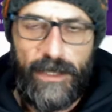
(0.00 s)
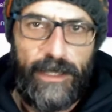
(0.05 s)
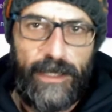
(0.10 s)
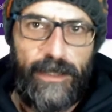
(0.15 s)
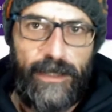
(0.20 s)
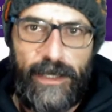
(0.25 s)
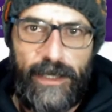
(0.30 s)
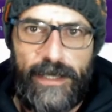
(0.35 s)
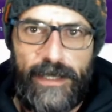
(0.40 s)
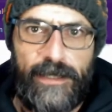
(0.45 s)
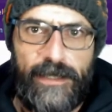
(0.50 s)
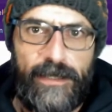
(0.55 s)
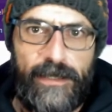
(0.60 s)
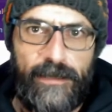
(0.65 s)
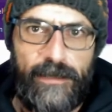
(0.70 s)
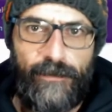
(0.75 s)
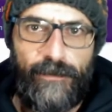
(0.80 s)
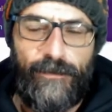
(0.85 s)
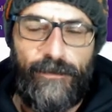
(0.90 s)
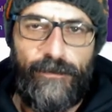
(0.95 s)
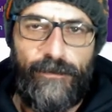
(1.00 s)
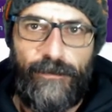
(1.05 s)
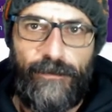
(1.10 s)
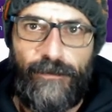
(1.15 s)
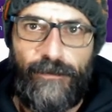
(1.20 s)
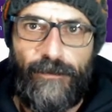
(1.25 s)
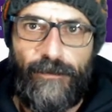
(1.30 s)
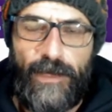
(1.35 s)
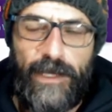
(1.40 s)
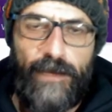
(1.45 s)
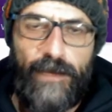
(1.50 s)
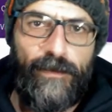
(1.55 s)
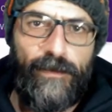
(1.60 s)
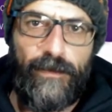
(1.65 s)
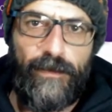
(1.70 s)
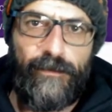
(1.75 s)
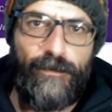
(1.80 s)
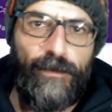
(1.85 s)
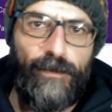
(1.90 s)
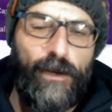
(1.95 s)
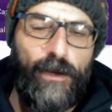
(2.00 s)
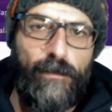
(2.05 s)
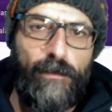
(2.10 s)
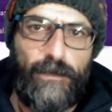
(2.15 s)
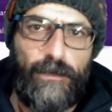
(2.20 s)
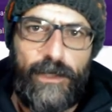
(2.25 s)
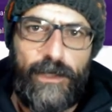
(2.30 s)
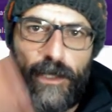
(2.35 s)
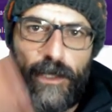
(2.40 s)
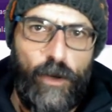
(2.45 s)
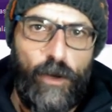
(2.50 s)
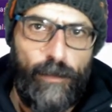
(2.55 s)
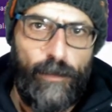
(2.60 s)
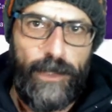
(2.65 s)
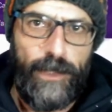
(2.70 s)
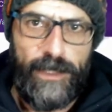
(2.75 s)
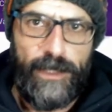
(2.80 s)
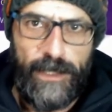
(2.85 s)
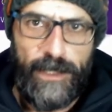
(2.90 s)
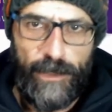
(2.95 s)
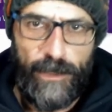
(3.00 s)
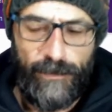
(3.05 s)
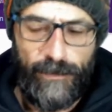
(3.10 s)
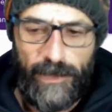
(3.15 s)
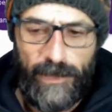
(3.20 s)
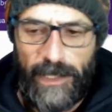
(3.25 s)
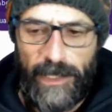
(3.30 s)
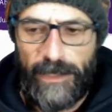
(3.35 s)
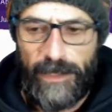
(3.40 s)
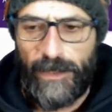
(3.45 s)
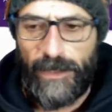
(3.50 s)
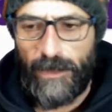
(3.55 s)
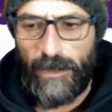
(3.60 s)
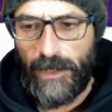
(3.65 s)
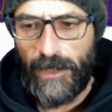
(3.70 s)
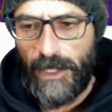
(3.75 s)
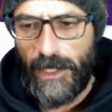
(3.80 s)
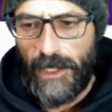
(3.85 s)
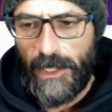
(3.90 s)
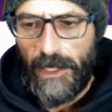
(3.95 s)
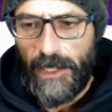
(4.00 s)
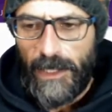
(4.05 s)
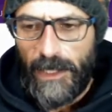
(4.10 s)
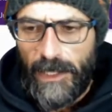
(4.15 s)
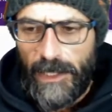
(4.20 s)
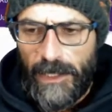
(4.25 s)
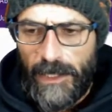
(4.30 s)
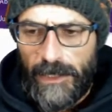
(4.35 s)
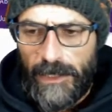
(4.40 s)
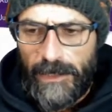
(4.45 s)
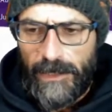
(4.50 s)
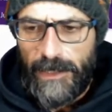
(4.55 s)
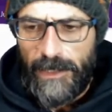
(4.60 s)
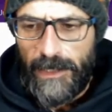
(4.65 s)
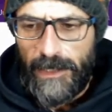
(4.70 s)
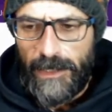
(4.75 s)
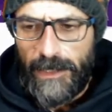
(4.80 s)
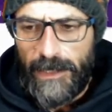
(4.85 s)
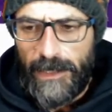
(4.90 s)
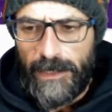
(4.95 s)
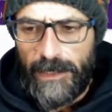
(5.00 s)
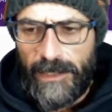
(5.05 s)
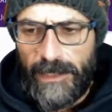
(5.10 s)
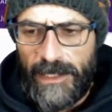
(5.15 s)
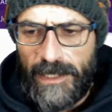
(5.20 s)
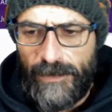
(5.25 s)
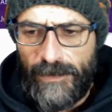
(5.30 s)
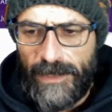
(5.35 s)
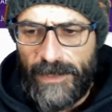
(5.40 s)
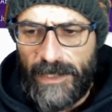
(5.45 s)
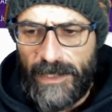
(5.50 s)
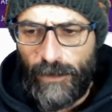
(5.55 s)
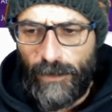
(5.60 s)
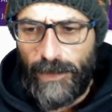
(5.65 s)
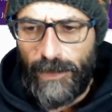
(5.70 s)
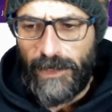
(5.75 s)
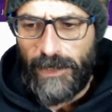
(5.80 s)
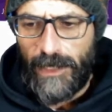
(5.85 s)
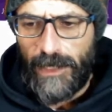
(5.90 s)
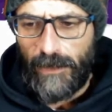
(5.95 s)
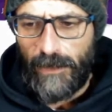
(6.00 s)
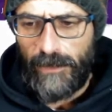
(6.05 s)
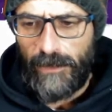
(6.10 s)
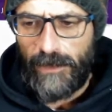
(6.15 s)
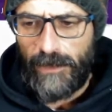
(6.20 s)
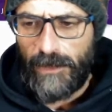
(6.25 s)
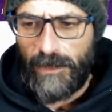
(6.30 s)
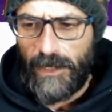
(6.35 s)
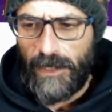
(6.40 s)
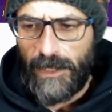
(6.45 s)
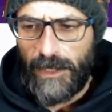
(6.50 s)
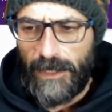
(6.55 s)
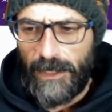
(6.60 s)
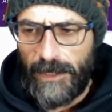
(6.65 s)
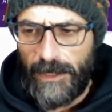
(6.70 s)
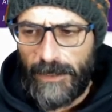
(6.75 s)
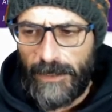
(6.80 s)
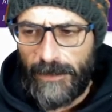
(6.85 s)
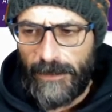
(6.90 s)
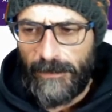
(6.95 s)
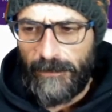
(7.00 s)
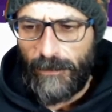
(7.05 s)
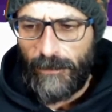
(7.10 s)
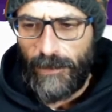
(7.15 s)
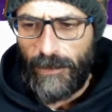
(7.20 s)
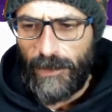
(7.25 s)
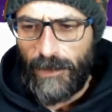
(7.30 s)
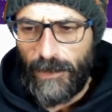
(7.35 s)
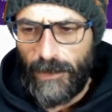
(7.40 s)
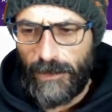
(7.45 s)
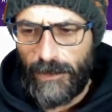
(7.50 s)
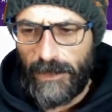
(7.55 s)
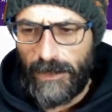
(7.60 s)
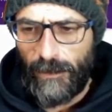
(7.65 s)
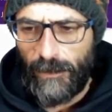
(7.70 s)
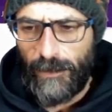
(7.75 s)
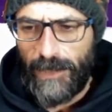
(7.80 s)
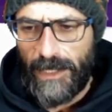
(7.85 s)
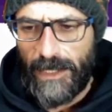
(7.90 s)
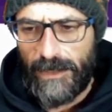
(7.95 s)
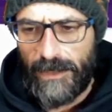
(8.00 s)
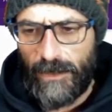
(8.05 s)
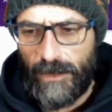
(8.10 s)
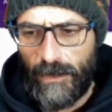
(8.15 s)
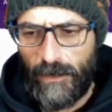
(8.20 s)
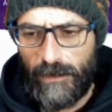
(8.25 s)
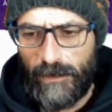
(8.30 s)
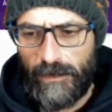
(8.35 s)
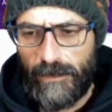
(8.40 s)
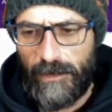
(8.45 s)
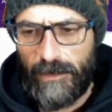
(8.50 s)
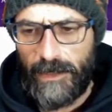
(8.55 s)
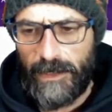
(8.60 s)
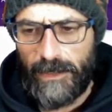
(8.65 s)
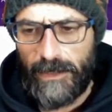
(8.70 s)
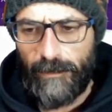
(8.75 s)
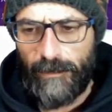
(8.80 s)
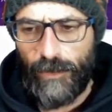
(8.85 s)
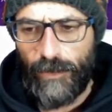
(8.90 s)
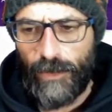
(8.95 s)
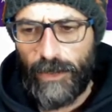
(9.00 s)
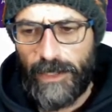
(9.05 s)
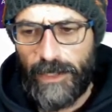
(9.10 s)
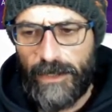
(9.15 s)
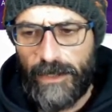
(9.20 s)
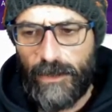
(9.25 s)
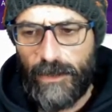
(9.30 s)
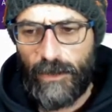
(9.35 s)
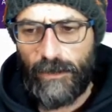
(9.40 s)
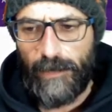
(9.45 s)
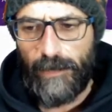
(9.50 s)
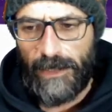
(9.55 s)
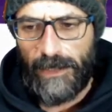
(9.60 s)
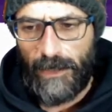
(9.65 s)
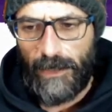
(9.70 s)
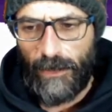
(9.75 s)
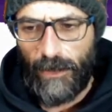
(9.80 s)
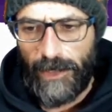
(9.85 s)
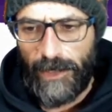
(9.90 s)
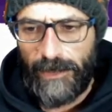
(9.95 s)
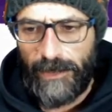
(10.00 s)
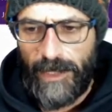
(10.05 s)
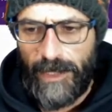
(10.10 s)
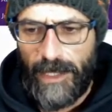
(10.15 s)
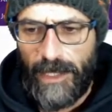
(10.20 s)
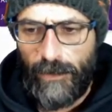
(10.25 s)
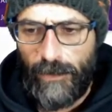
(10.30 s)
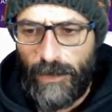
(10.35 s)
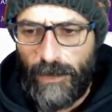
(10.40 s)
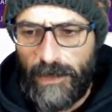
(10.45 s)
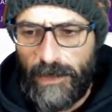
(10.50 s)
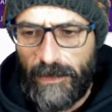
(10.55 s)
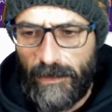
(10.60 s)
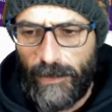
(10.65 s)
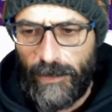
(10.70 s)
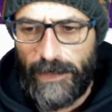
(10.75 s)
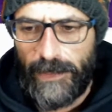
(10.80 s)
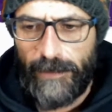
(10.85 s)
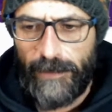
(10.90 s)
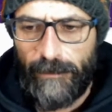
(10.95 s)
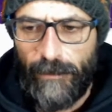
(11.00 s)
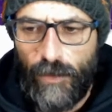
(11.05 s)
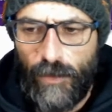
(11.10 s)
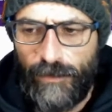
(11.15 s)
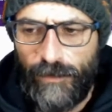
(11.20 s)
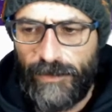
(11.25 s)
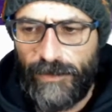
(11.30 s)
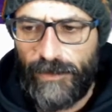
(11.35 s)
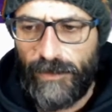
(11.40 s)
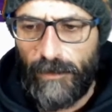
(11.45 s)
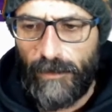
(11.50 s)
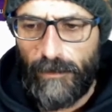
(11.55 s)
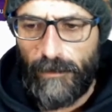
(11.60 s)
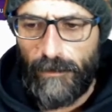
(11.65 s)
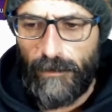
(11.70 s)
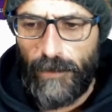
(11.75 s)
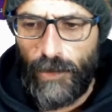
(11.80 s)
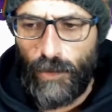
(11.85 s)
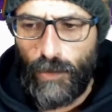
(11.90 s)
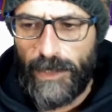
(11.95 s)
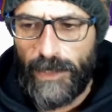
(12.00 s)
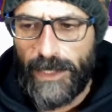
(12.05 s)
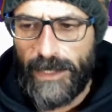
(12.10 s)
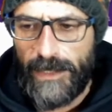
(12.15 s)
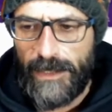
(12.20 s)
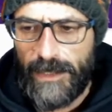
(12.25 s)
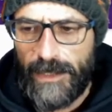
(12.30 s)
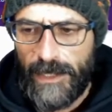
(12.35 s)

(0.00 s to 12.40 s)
the ins even from the opening stage of the league. So the transfers that we did out, you know that we had sold the board had sold Badaloni. Then we moved Nunes